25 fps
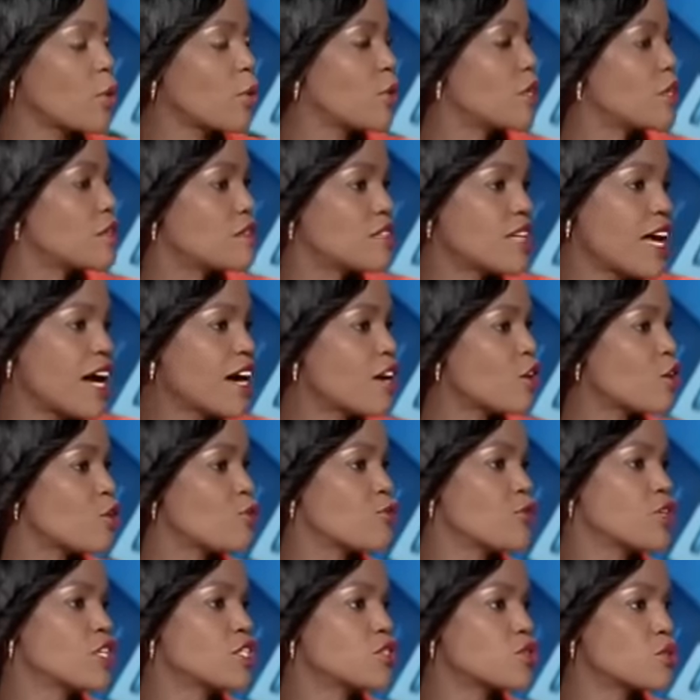with lack
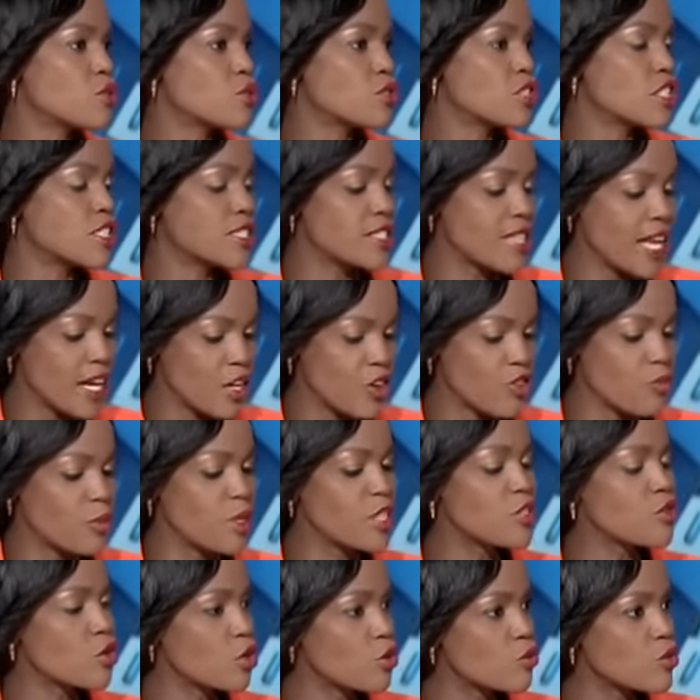of resources, lack of
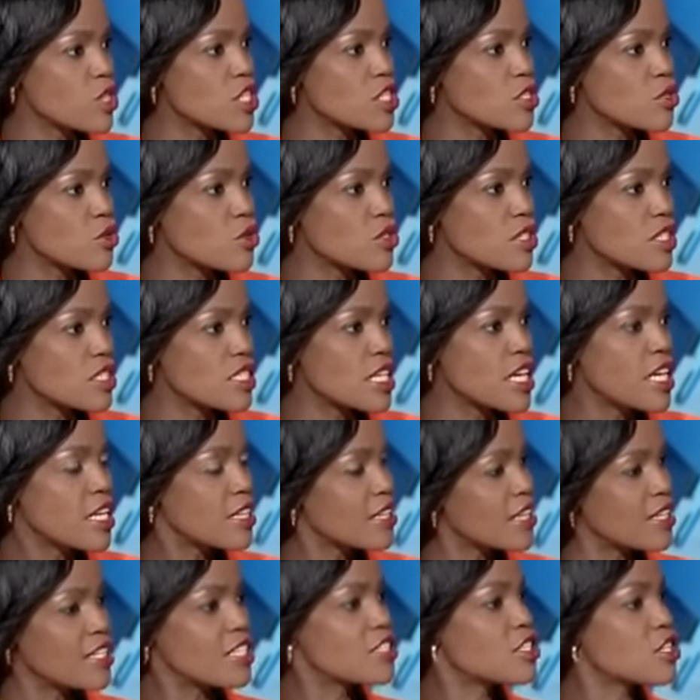mineral resources,
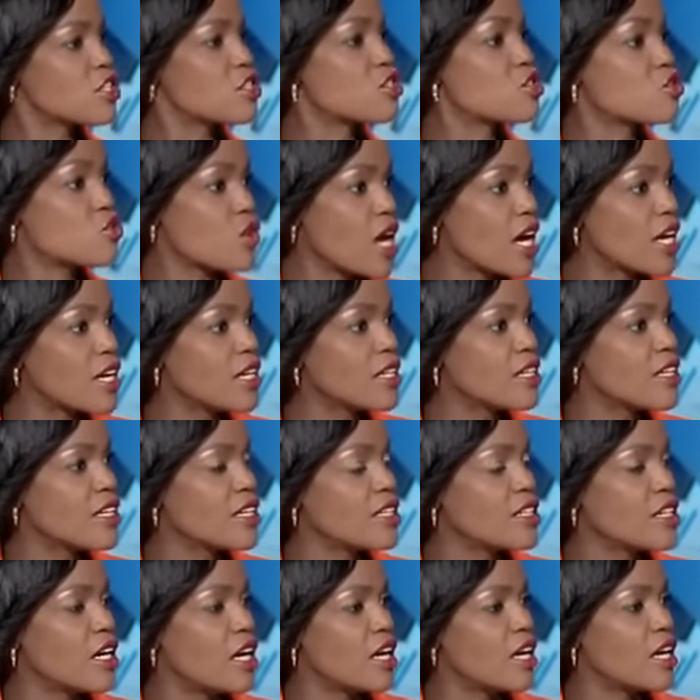that is
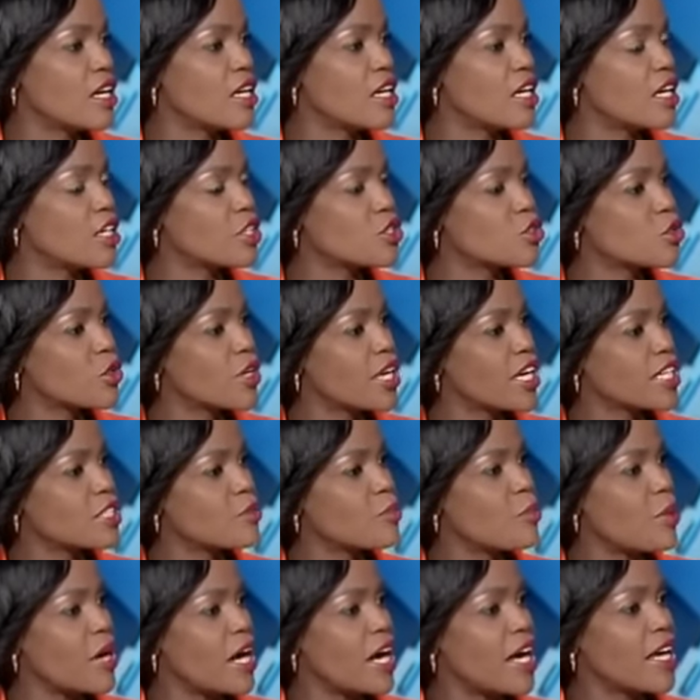struggling to
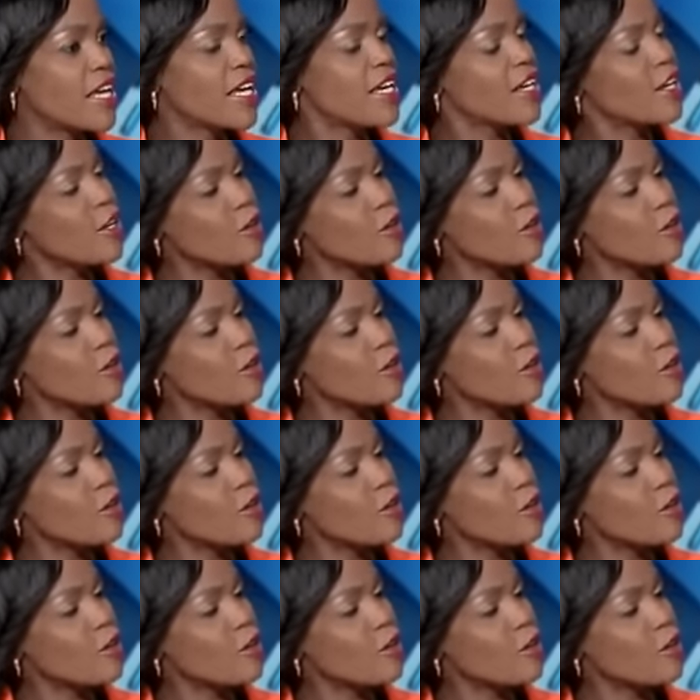get by.